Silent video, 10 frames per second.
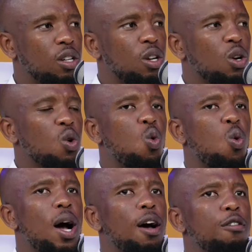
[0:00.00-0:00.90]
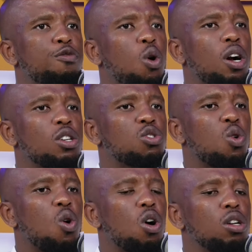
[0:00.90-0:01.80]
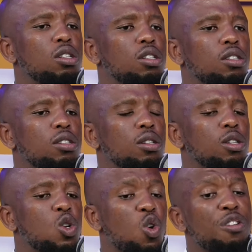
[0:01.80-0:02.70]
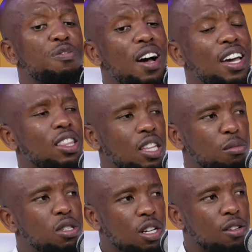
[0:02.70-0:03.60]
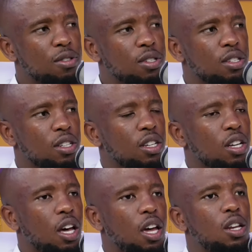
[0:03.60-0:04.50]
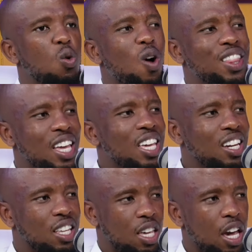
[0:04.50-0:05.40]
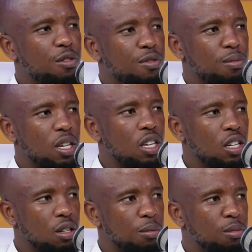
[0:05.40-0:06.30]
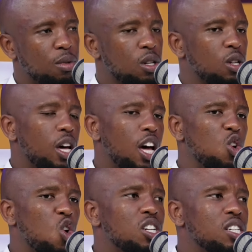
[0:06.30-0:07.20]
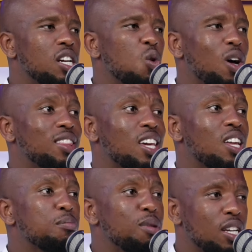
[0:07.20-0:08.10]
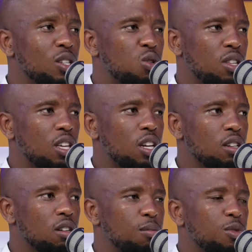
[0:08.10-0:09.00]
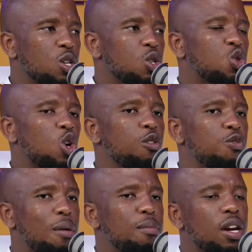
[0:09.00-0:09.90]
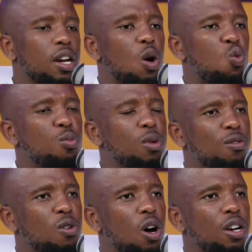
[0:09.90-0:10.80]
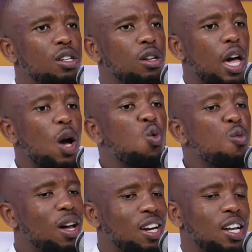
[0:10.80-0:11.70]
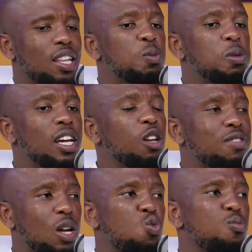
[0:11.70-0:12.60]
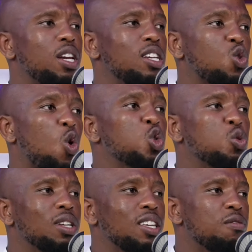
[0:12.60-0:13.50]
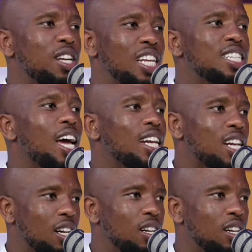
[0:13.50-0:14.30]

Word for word: mm. who are focused on glorifying themselves mm. and what they can gain from the kingdom mm. and not really what they can bring to the kingdom. Yeah. So if you're marrying a woman of God, a woman rather, especially if that woman is going to be given a title